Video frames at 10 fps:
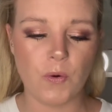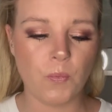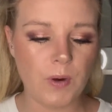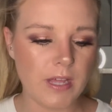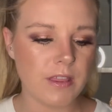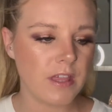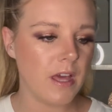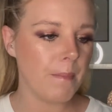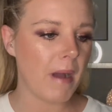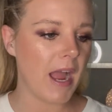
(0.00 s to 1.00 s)
with
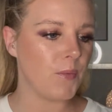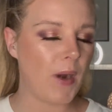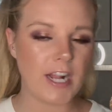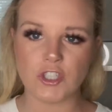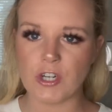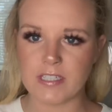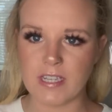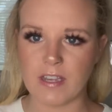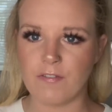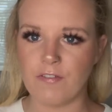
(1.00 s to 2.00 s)
my ranch
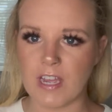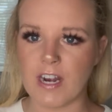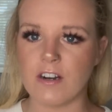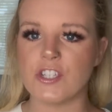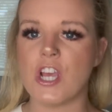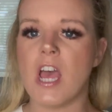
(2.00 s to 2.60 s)
dressing flares